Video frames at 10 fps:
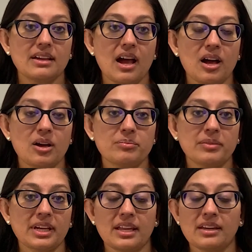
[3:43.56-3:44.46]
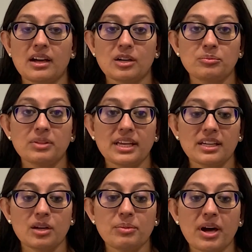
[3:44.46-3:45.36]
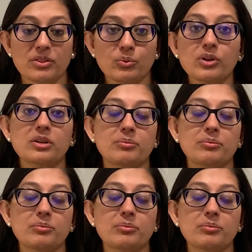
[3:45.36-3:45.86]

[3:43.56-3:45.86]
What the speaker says: again, not complaining about the work,